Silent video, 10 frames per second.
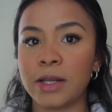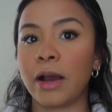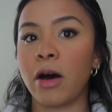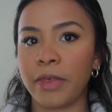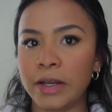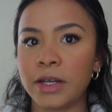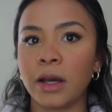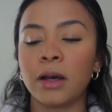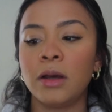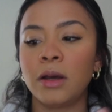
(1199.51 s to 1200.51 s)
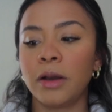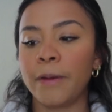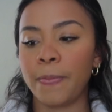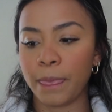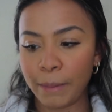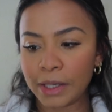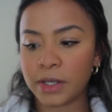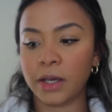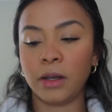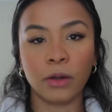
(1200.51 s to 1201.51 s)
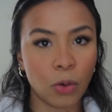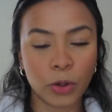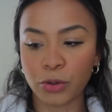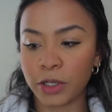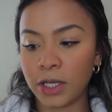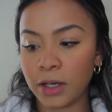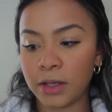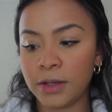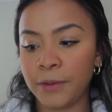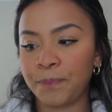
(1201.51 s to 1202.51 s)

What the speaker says: like authentic Mexican corn tortillas,